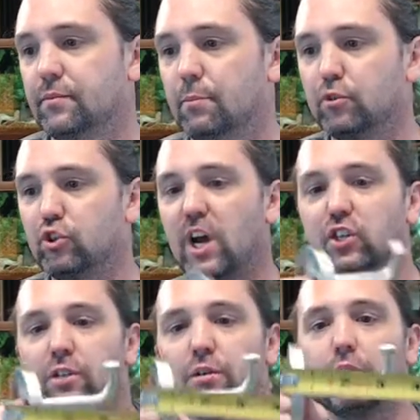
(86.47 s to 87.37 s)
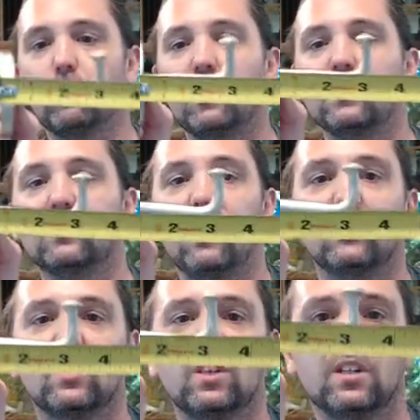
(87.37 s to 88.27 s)
Projection, 3 and
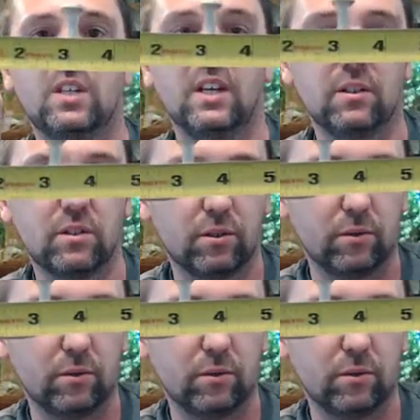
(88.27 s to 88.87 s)
7 sixteenths.